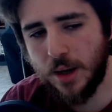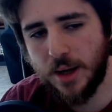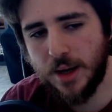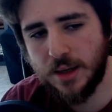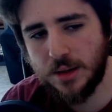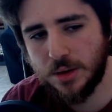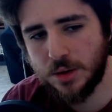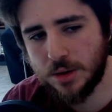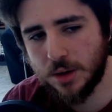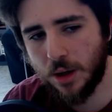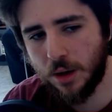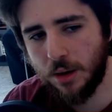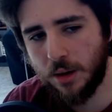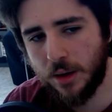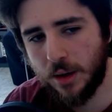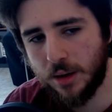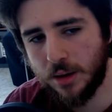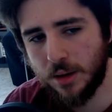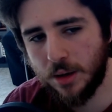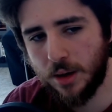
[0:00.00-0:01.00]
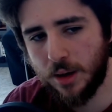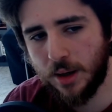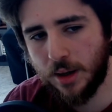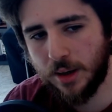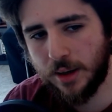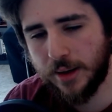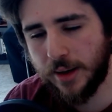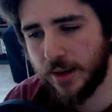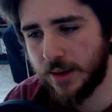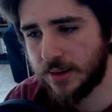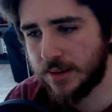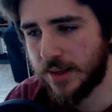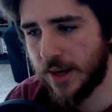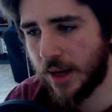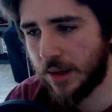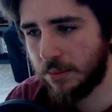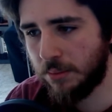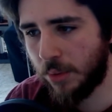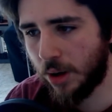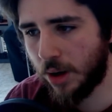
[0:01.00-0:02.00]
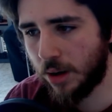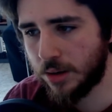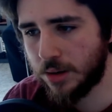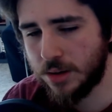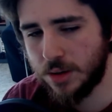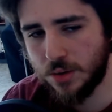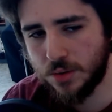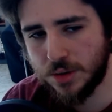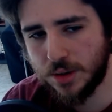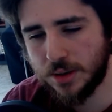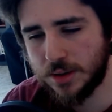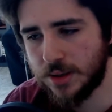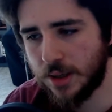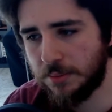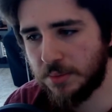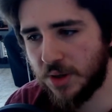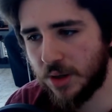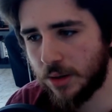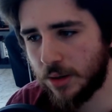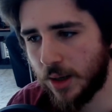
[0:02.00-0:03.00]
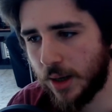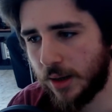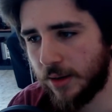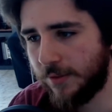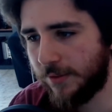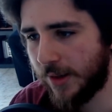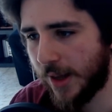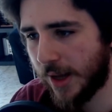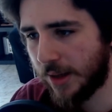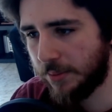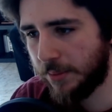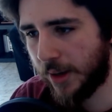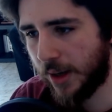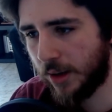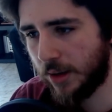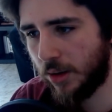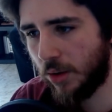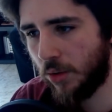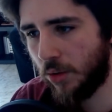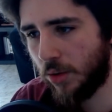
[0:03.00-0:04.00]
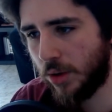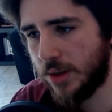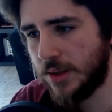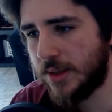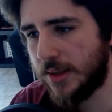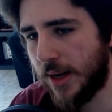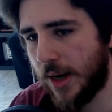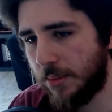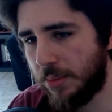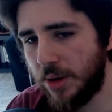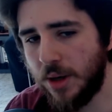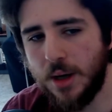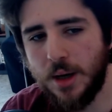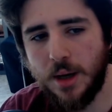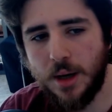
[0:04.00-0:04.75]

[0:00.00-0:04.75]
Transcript: install it in a sandbox using something like Flatpak or Snap.